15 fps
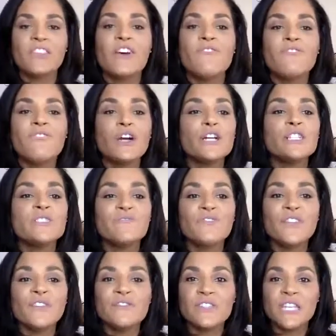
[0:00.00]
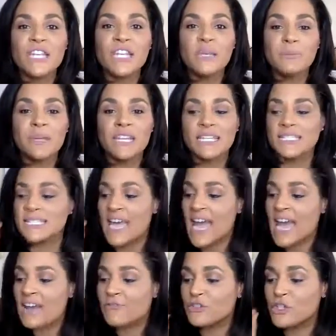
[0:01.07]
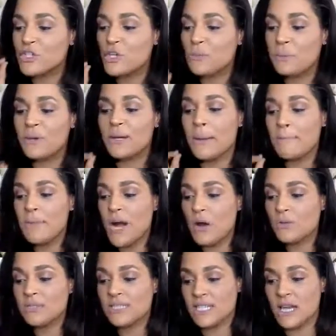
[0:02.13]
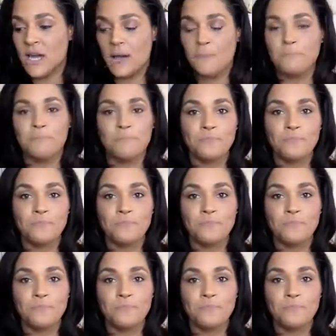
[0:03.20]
The first 15 minutes after you put a post up,